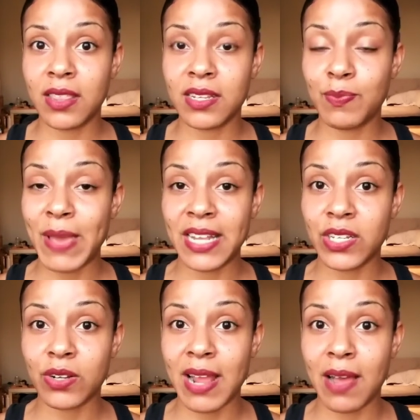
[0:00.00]
this
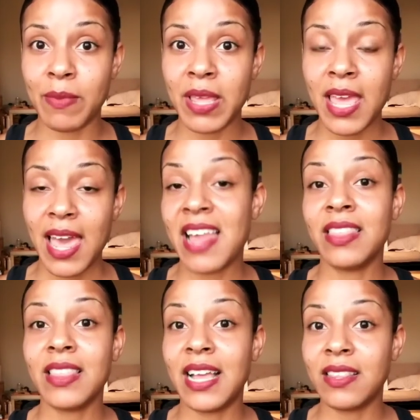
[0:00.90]
pentagram,
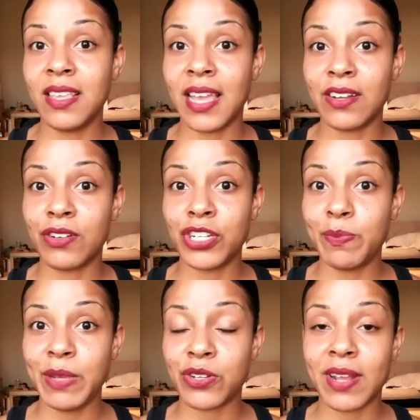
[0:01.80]
and let the energy
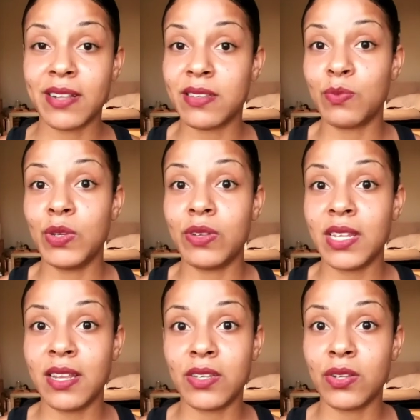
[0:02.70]
be
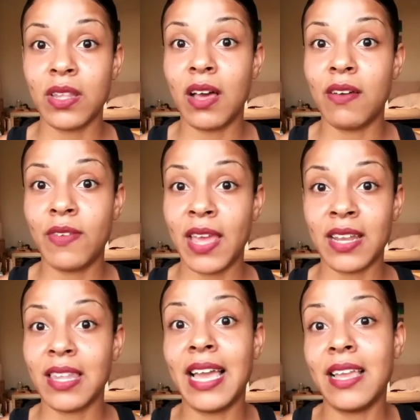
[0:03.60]
transmuted into love
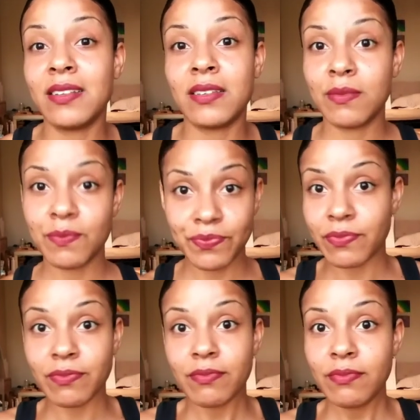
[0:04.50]
and light
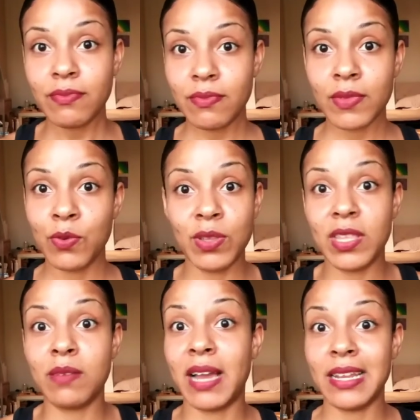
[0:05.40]

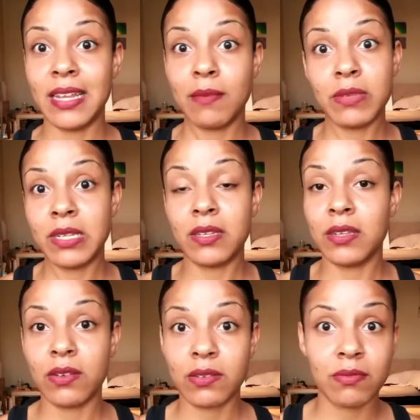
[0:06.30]
within my name,
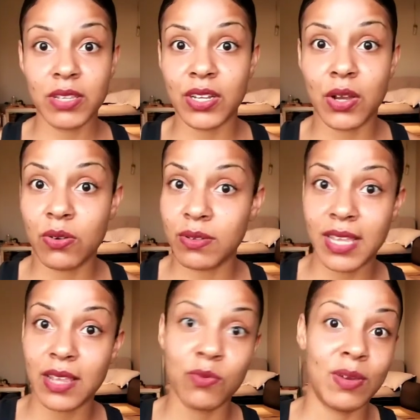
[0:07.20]
TCOs,
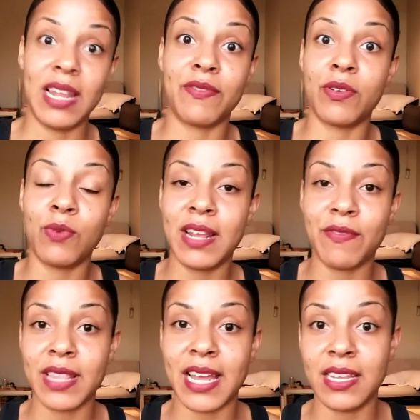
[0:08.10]
like
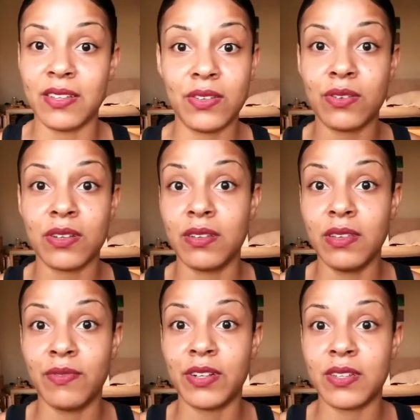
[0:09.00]
whatever that is. You could
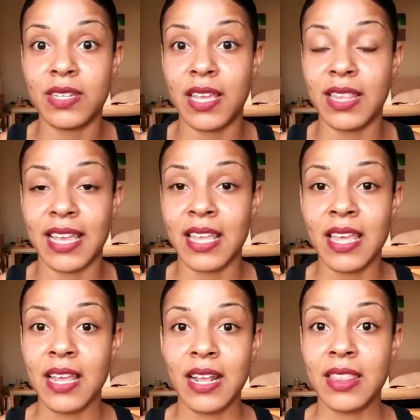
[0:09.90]
even just say like,
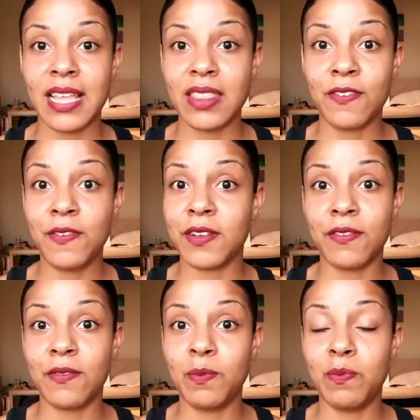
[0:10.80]
let the
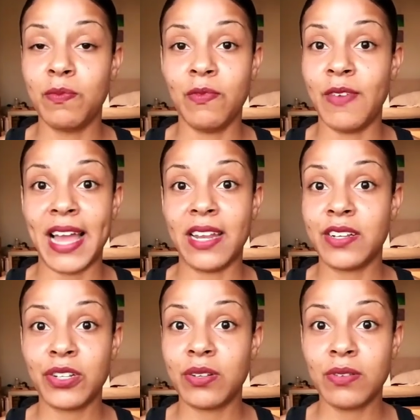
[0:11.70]
fear
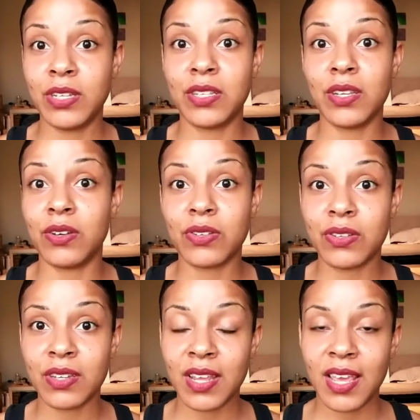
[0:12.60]
vanish,
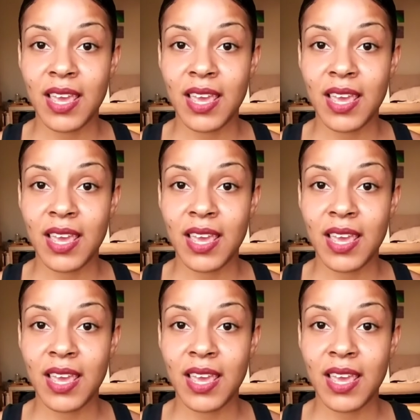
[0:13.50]
TCOs,